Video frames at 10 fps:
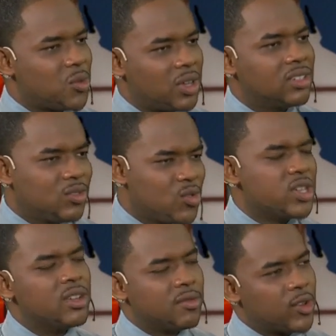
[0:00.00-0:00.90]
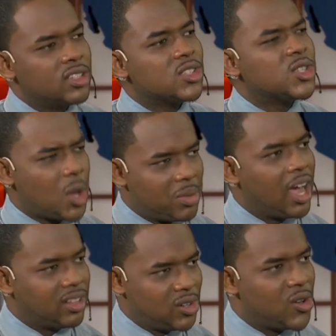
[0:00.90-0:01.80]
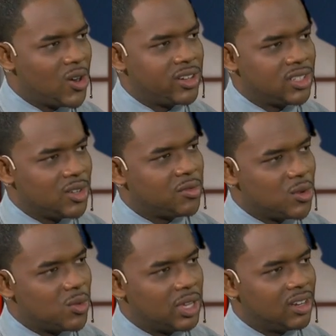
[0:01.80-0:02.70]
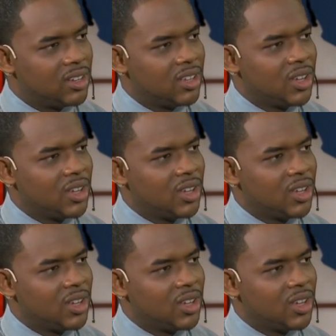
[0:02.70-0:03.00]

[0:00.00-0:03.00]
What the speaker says: subcategories, if you will.